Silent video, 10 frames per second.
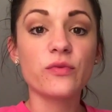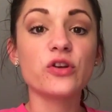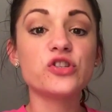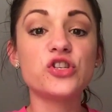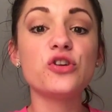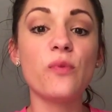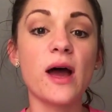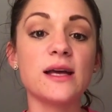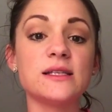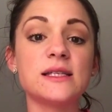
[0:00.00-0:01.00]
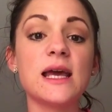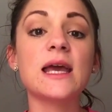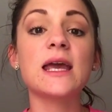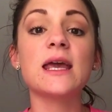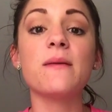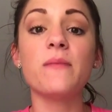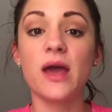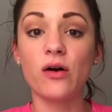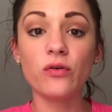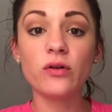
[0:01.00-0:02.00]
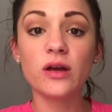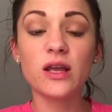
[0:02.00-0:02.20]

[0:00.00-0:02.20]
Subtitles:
There's two ways. It can get mailed